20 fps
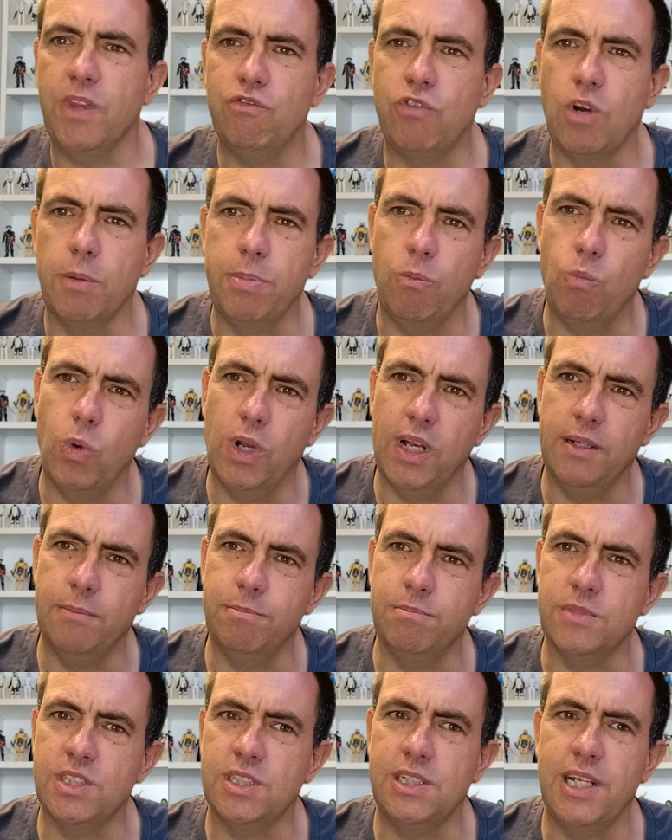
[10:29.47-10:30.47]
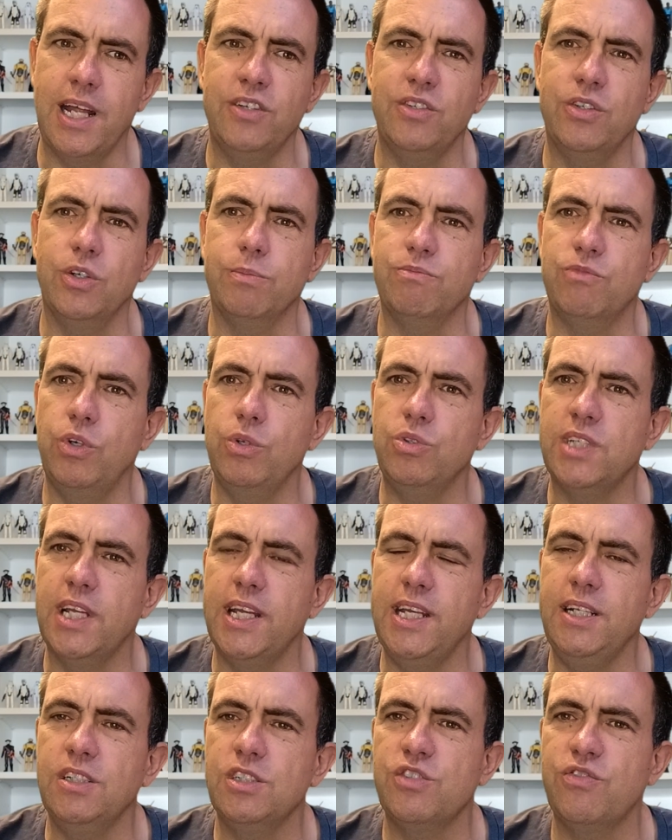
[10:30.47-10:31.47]
Robin Williams stand-up
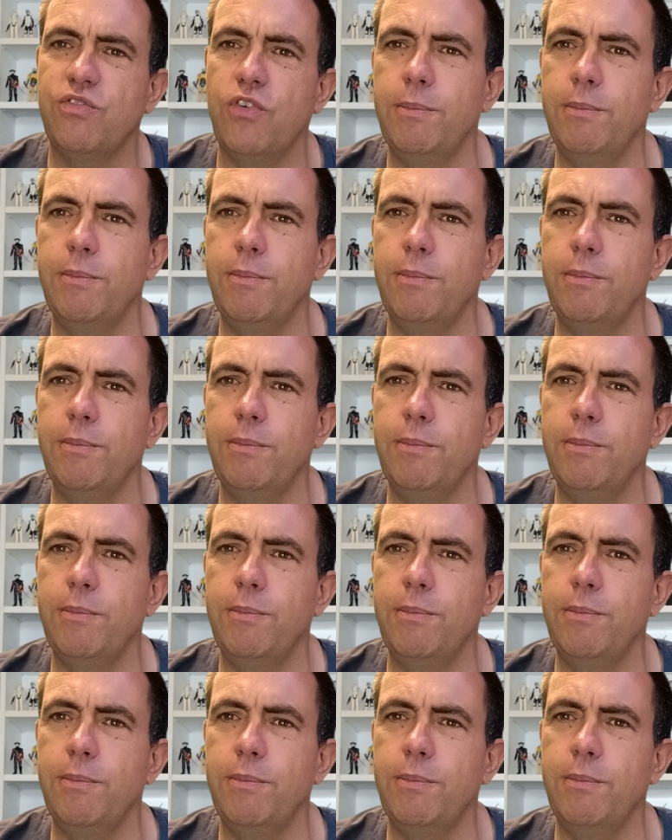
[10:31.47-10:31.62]
routines